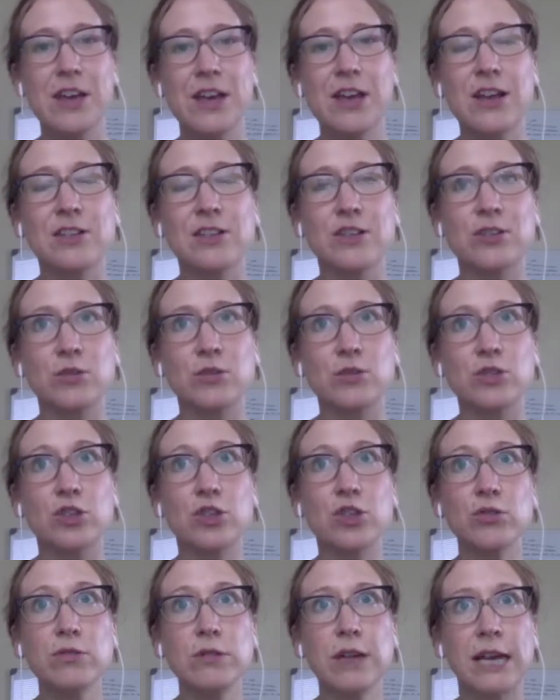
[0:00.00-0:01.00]
So
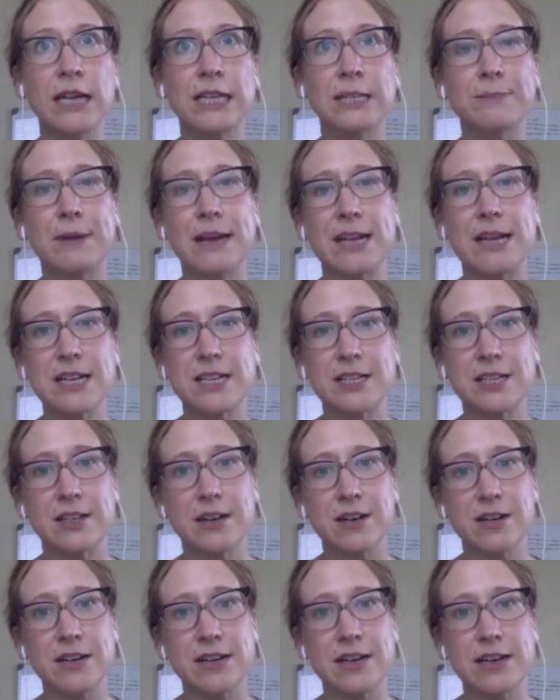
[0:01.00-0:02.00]
student hotspotting
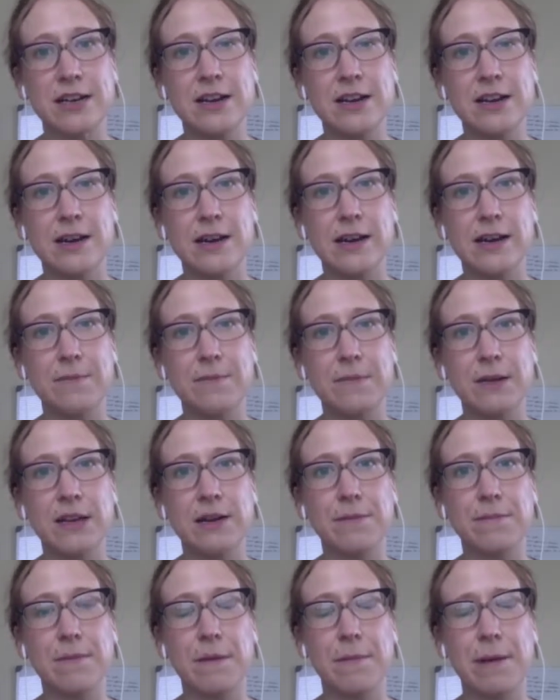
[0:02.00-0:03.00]
started
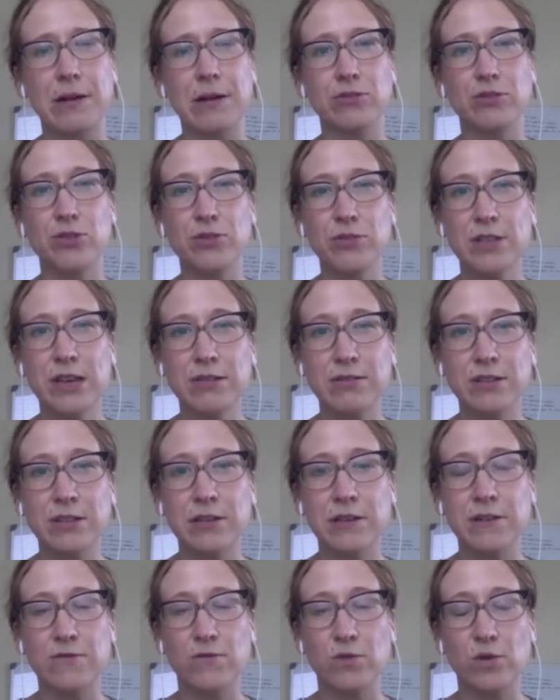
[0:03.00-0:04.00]
in about
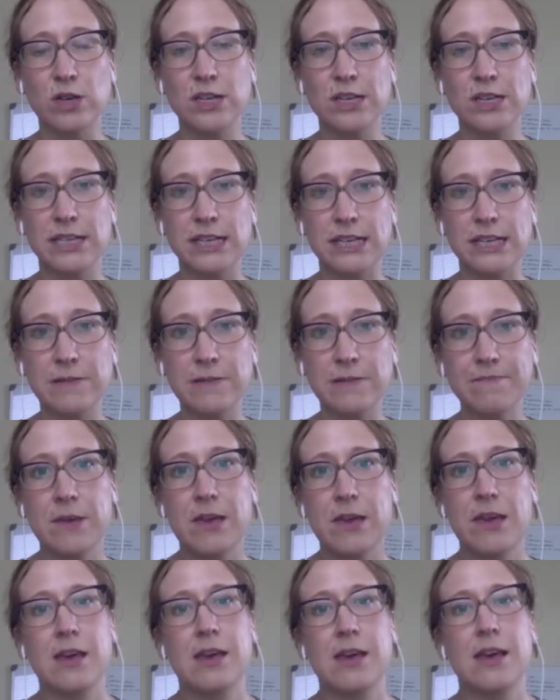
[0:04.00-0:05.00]
2014.
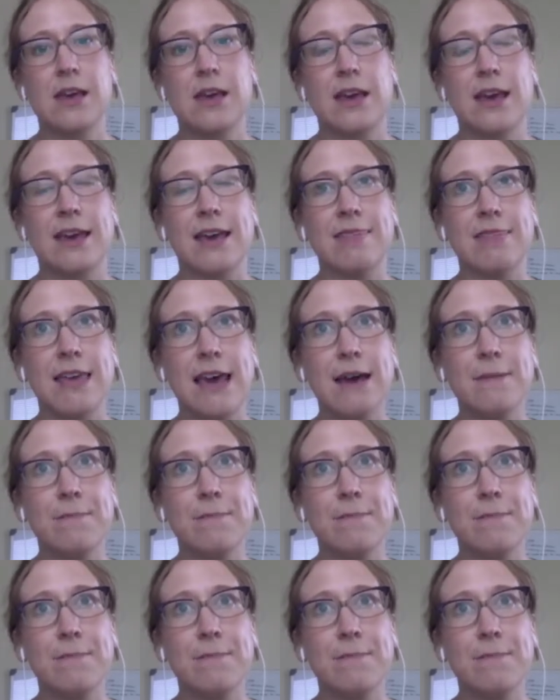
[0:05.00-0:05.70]
At that